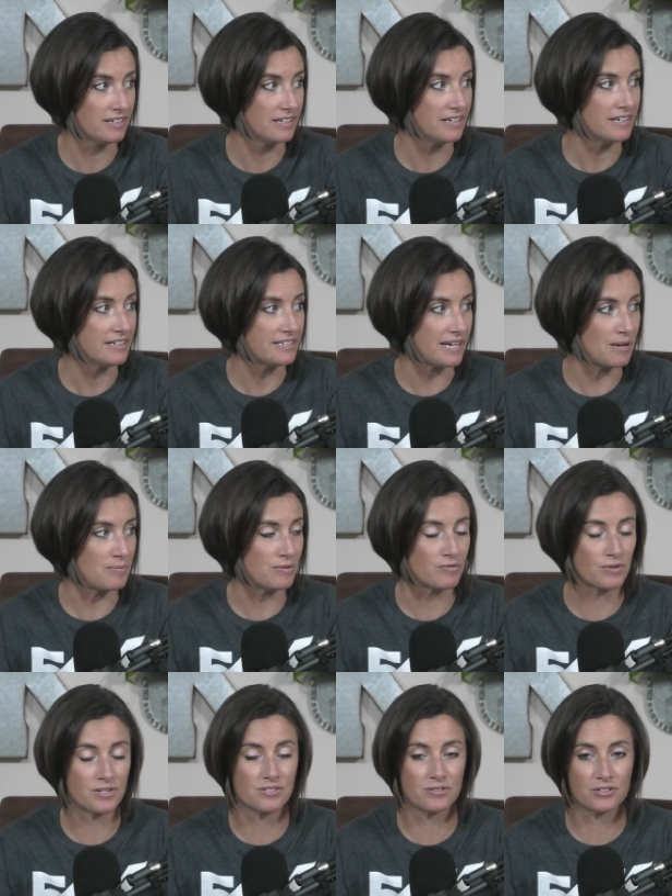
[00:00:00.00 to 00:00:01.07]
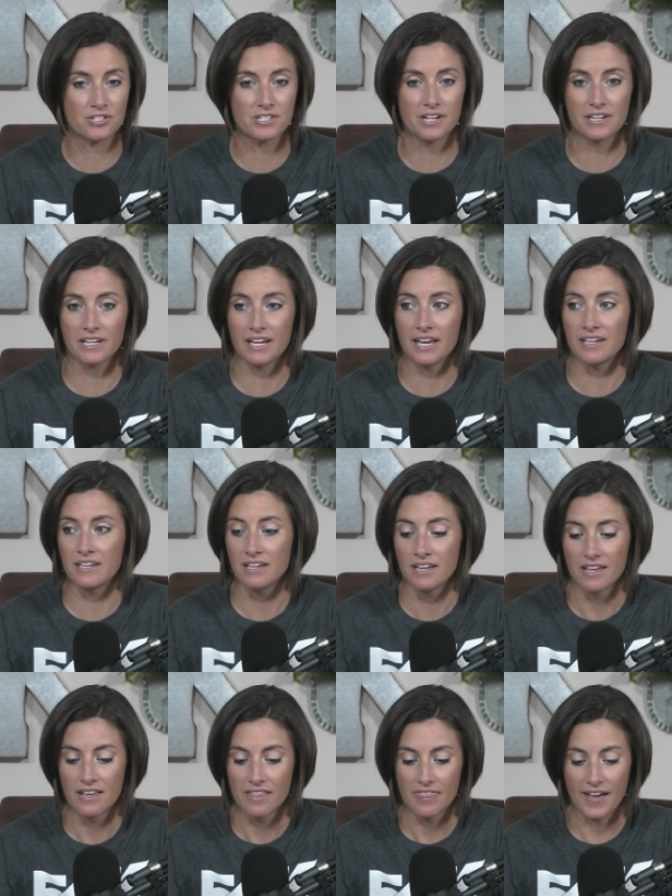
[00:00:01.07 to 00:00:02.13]
mm-hmm. type of research study, and
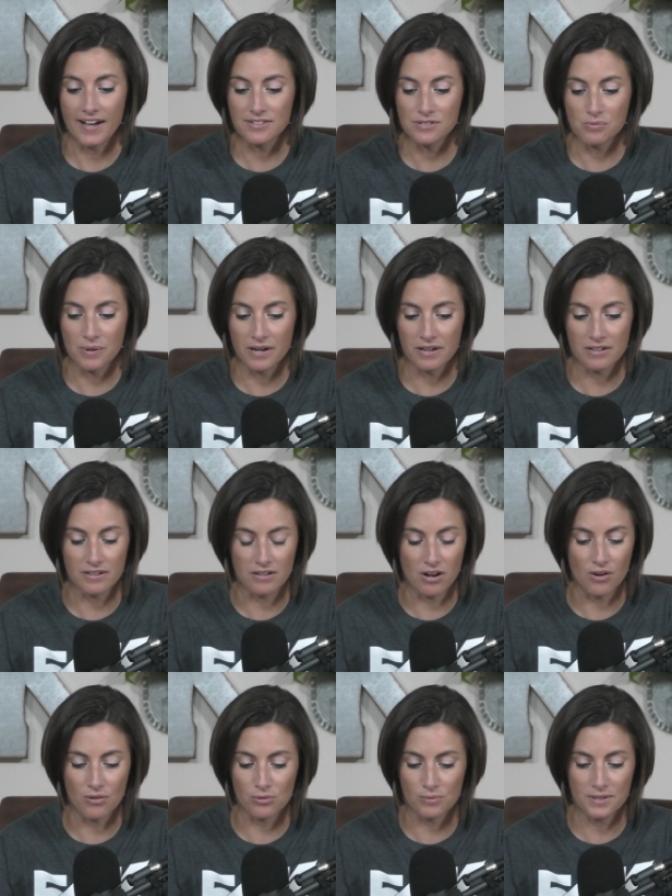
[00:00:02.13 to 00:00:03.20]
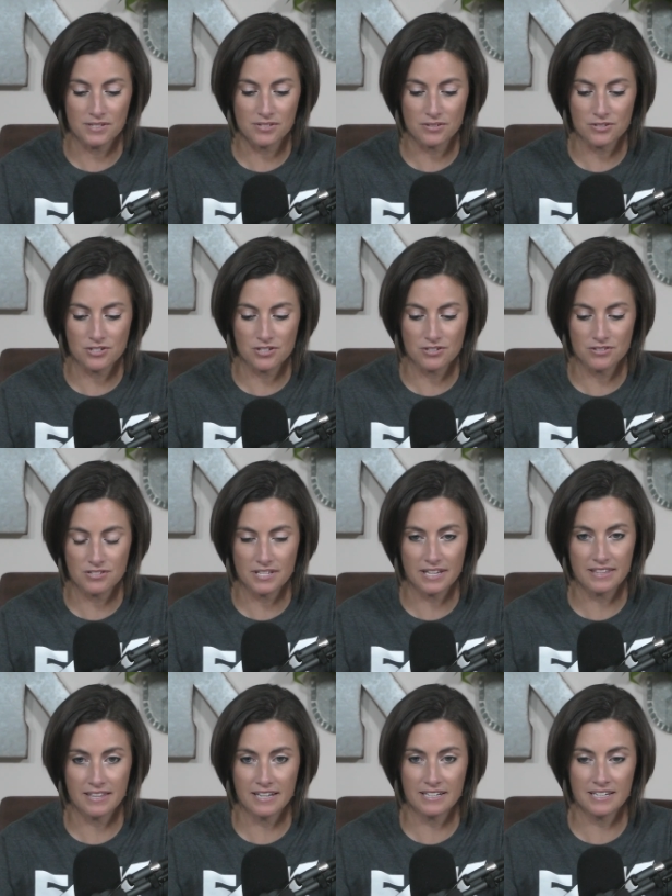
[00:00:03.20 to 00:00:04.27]
that's where all the researchers,
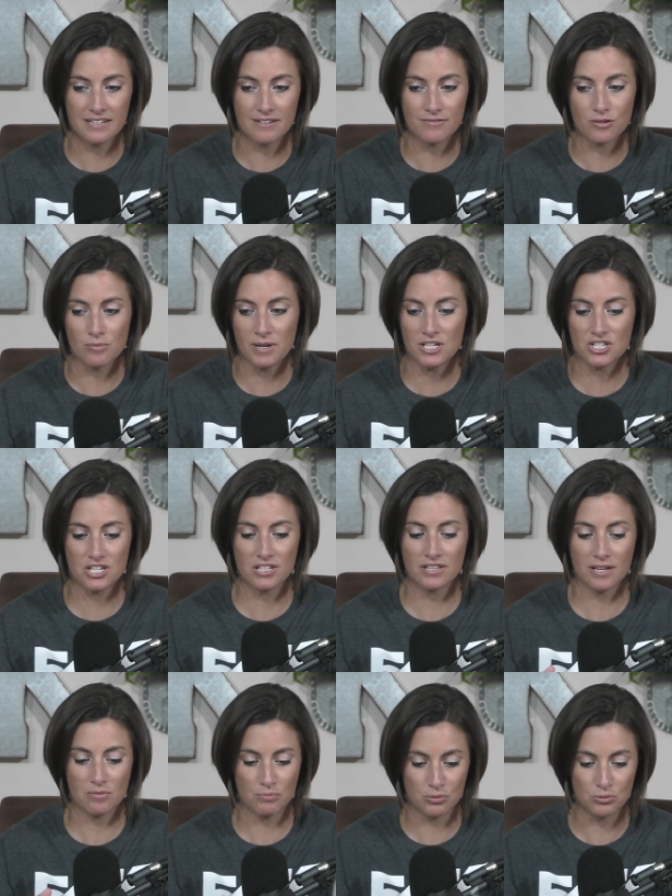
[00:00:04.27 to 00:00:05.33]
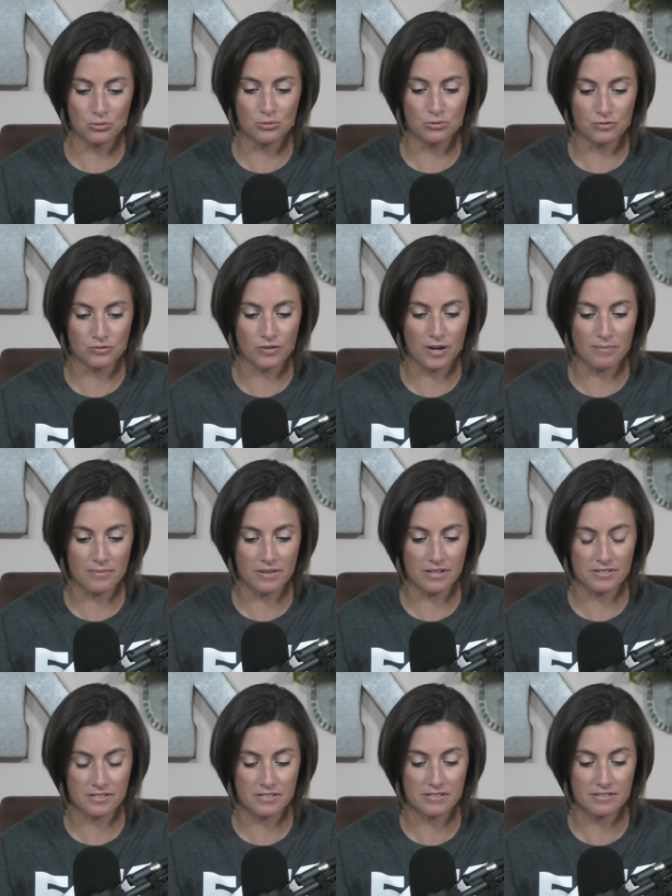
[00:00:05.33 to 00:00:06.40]
like they need information they pull from this